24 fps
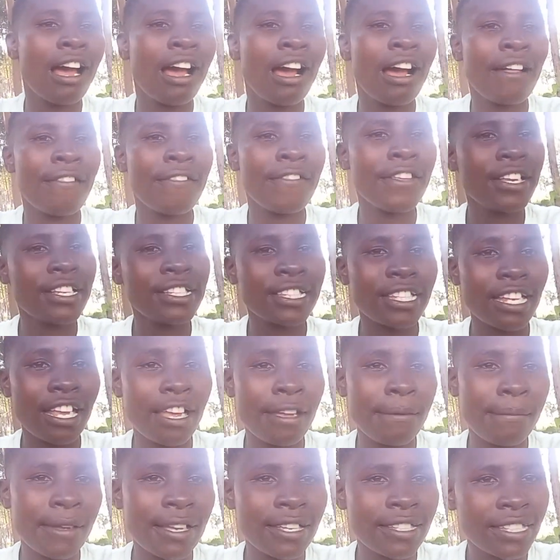this
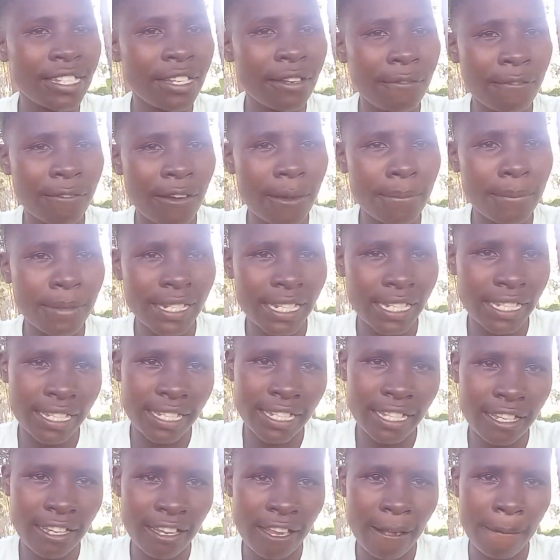amazing family
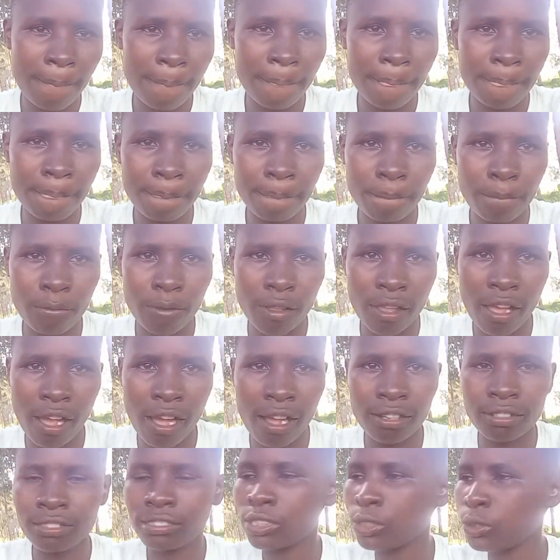here. Yeah,
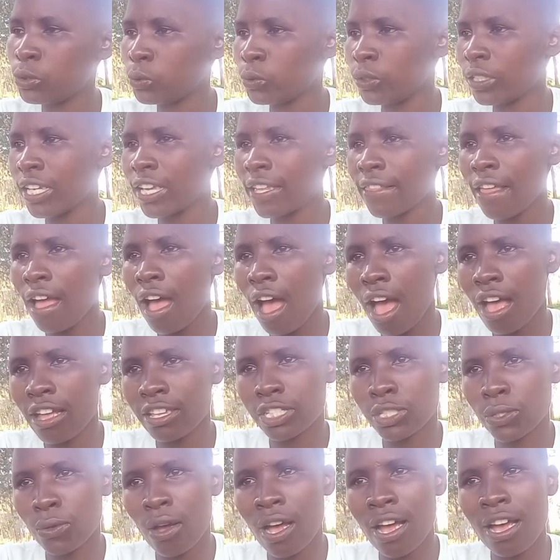together as
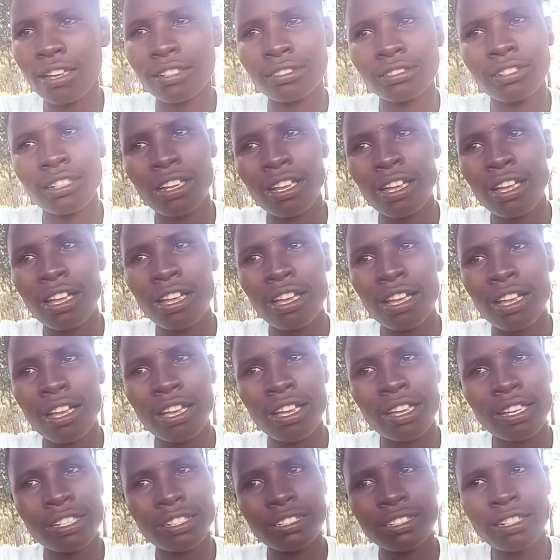one.
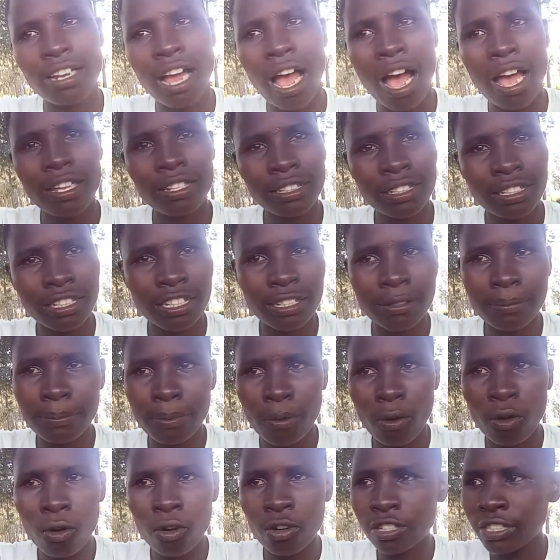And I'll keep
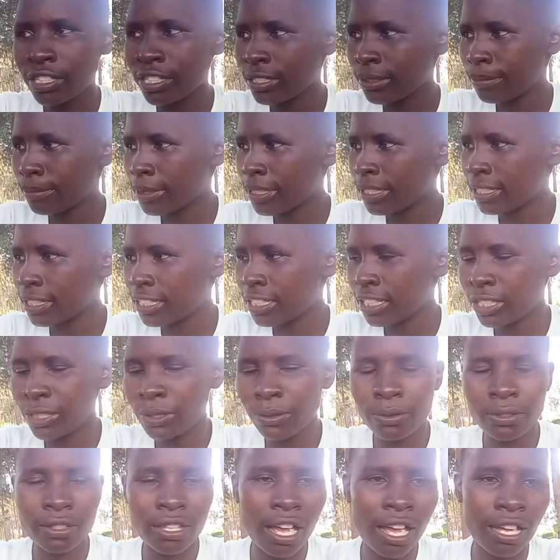on reminding
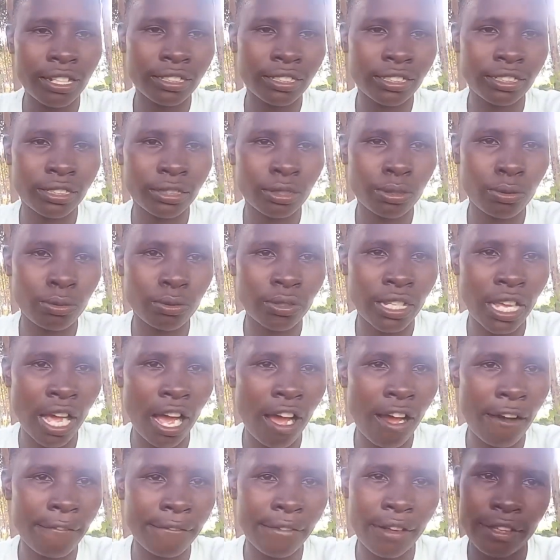you that we
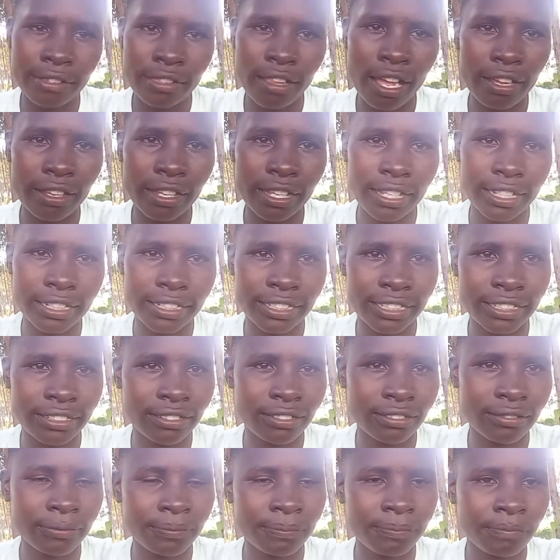have a target
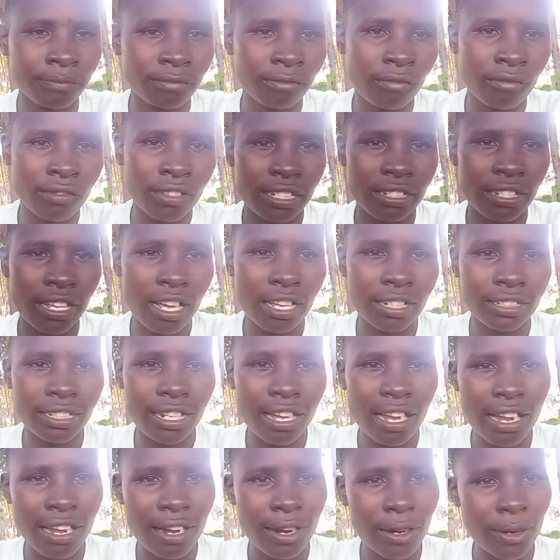that
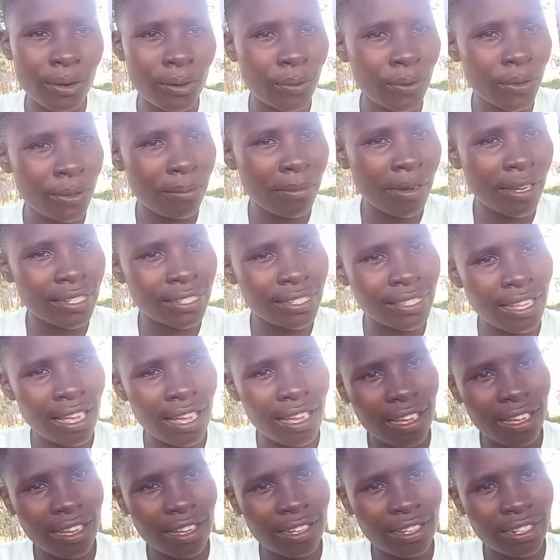we must
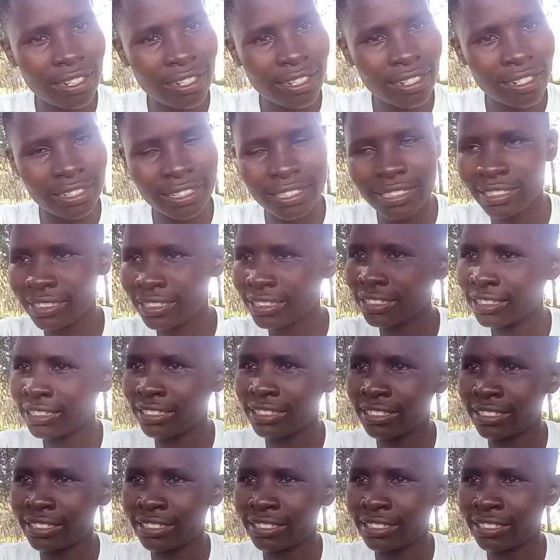reach it,